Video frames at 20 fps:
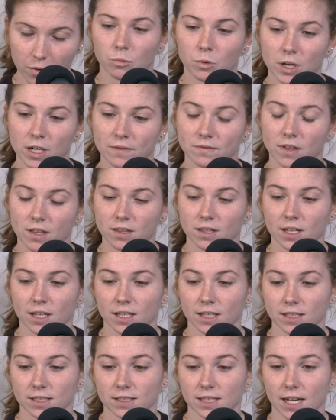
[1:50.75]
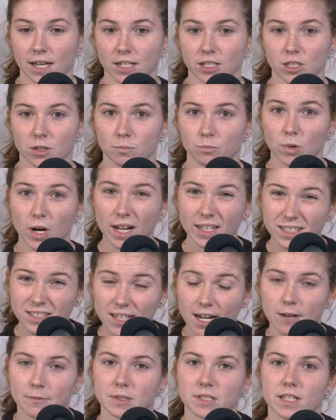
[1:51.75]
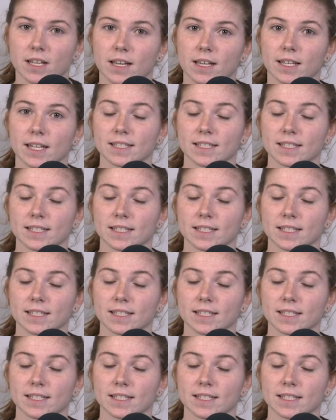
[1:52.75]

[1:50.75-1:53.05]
One of the things that Jim Bridenstine was saying